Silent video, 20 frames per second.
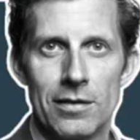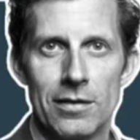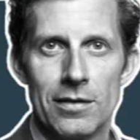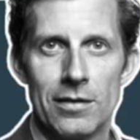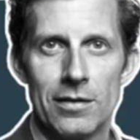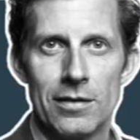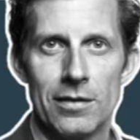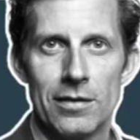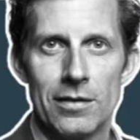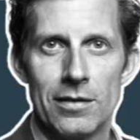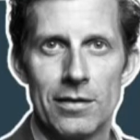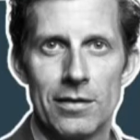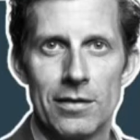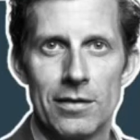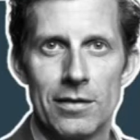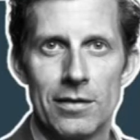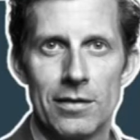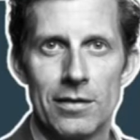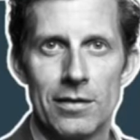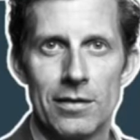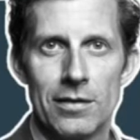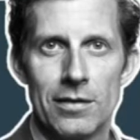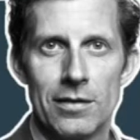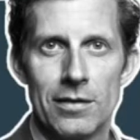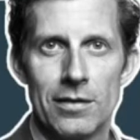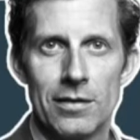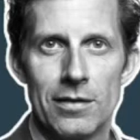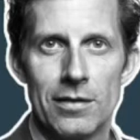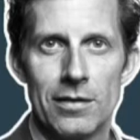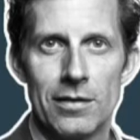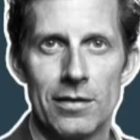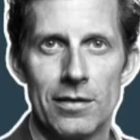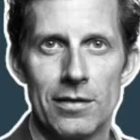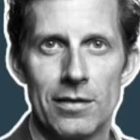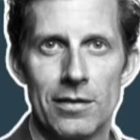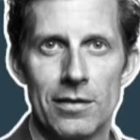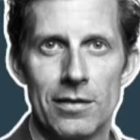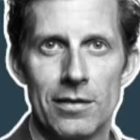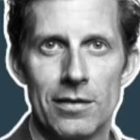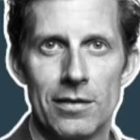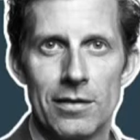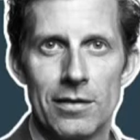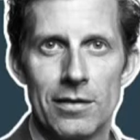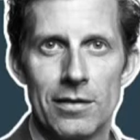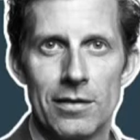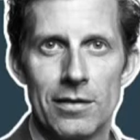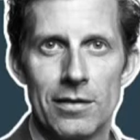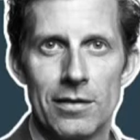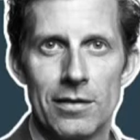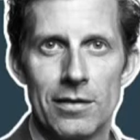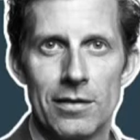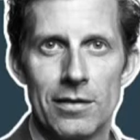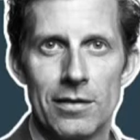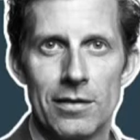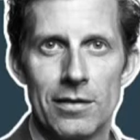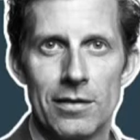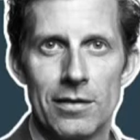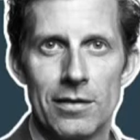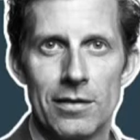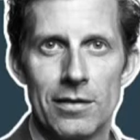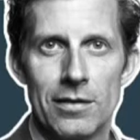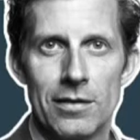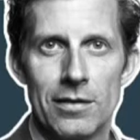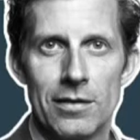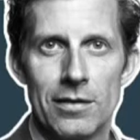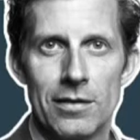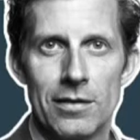No words are spoken by the person on screen.